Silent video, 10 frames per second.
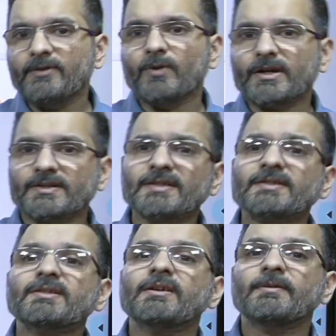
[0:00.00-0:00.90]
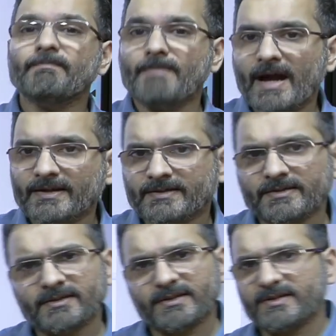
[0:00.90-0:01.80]
versus
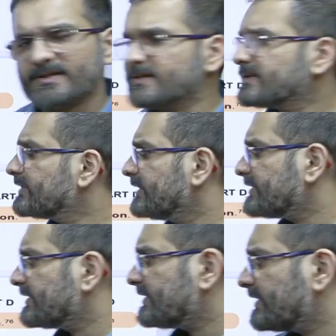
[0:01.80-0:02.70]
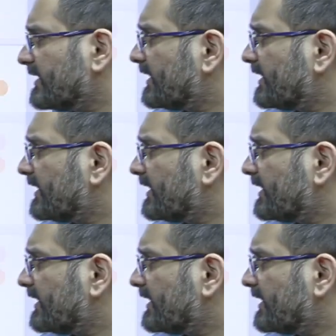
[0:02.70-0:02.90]
Madison. This is a